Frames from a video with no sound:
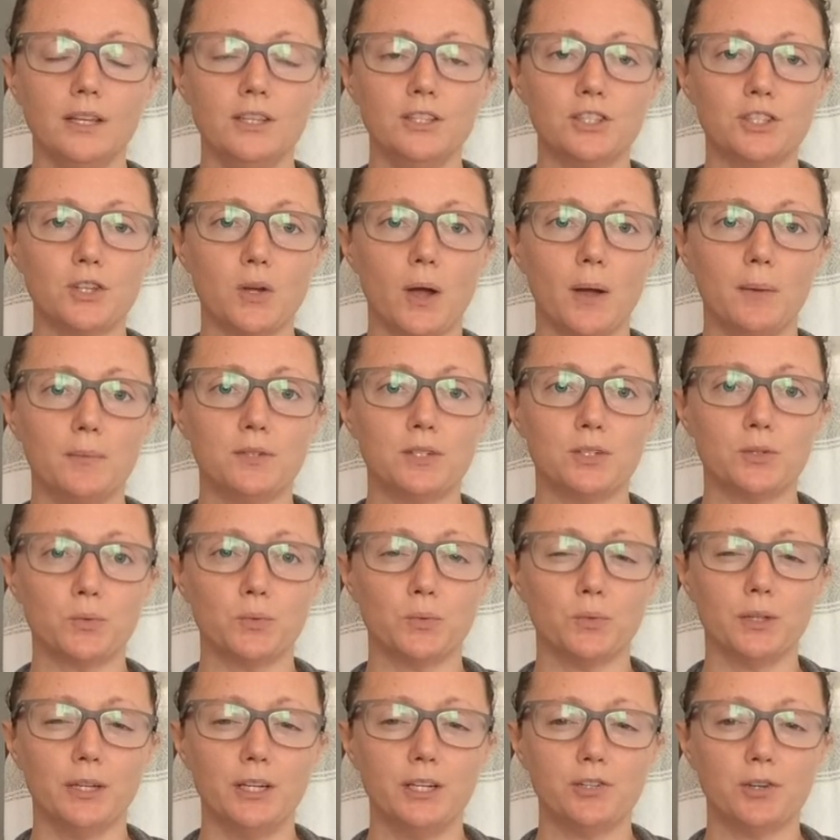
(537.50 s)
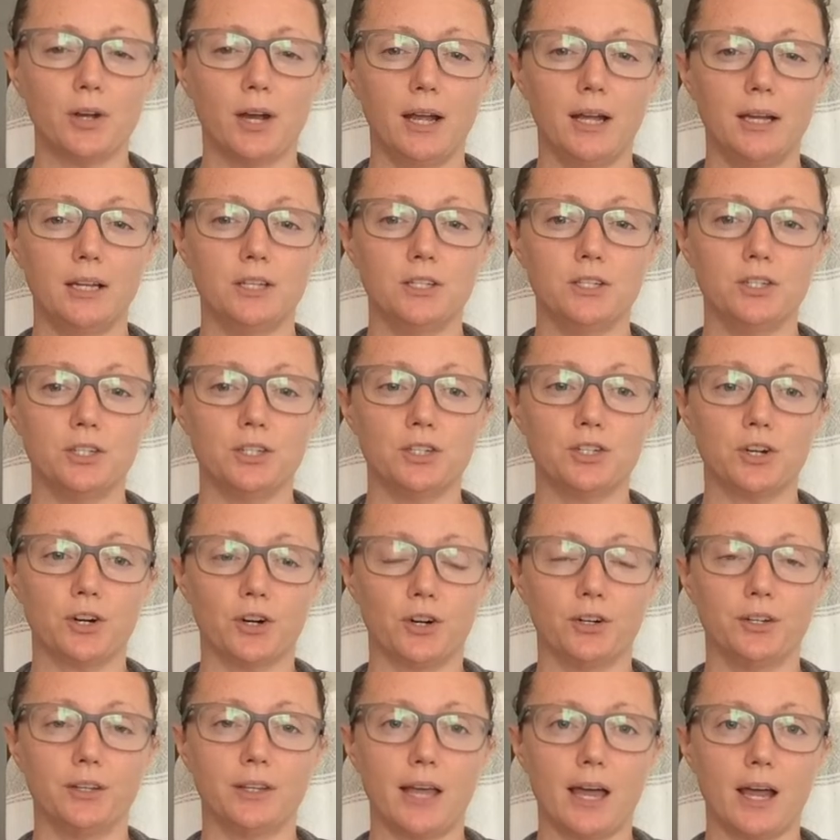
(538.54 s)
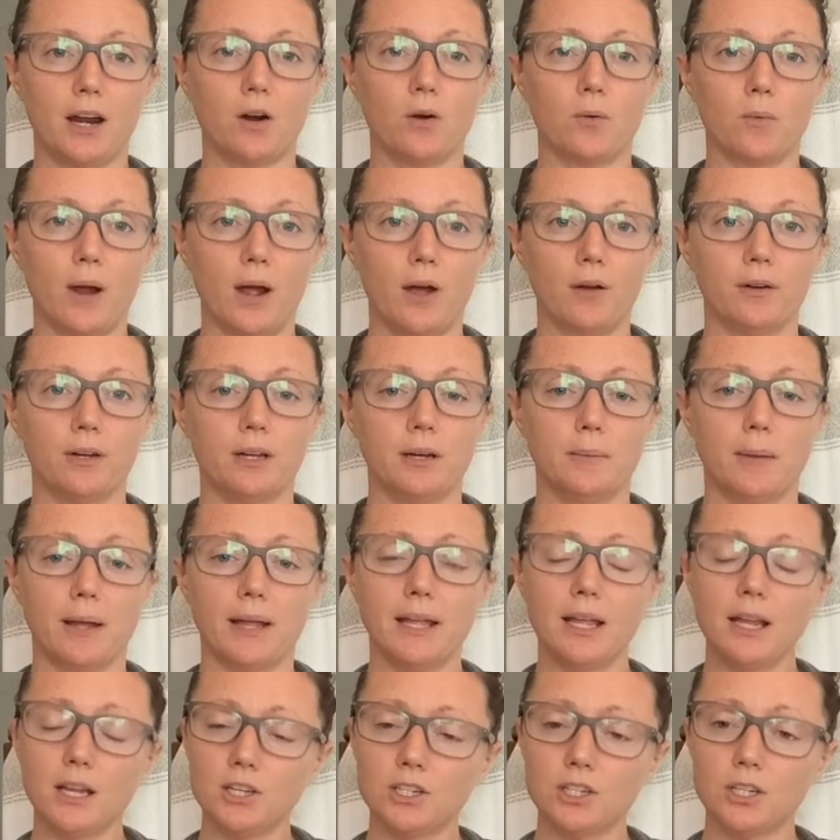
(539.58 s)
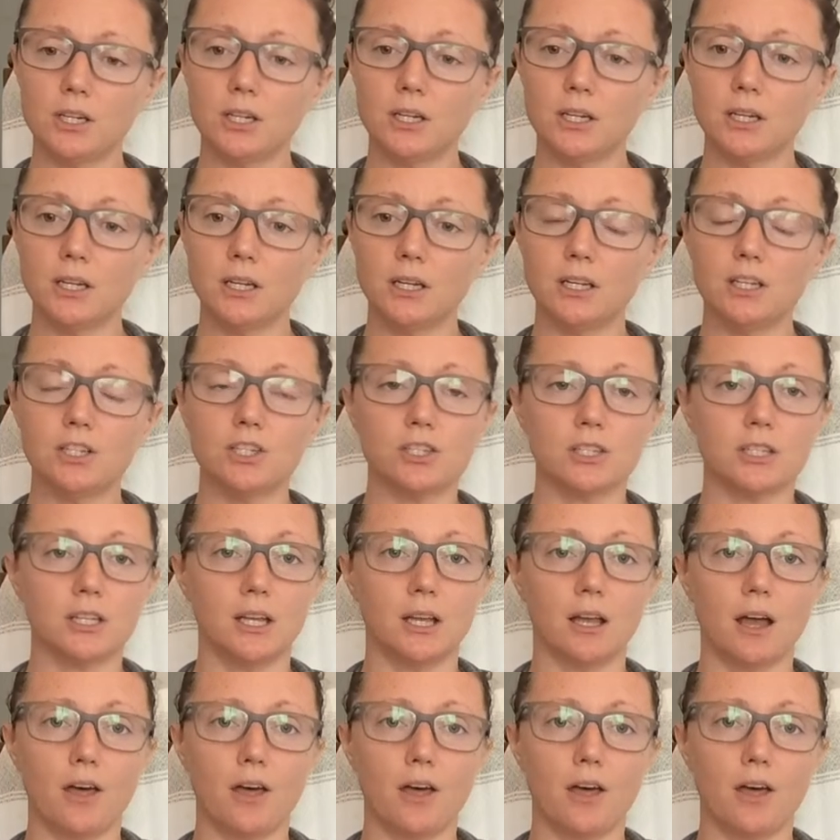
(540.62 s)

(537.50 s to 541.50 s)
so I'm just really trying to turn that around in my kitchen and just